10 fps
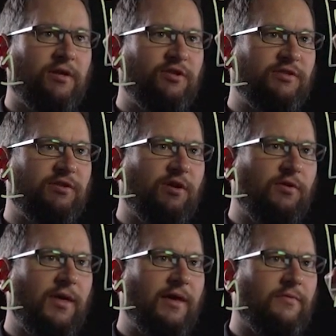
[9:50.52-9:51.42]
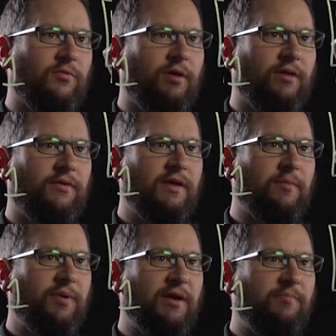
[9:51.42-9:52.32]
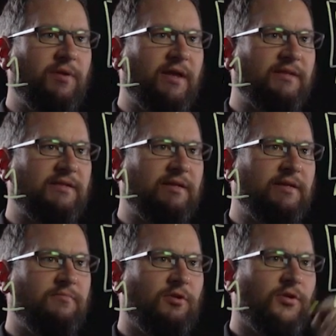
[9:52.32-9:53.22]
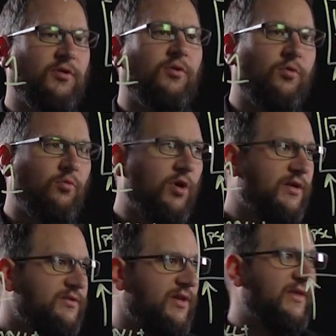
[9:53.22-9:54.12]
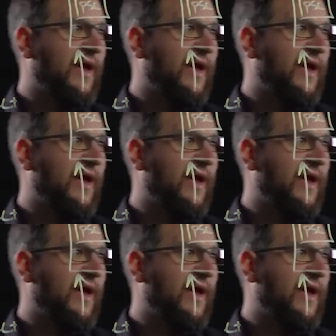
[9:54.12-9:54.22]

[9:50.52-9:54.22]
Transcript: just know that the embedded PSC runs on